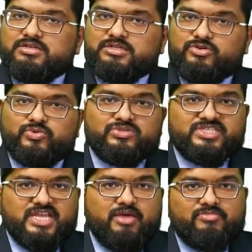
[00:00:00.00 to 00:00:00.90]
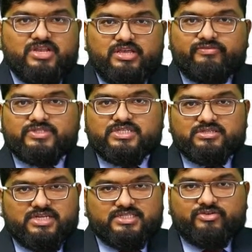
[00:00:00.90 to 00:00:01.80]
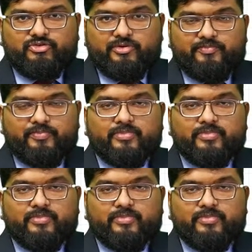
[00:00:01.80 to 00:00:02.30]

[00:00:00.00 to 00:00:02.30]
root, stem, leaves, etc.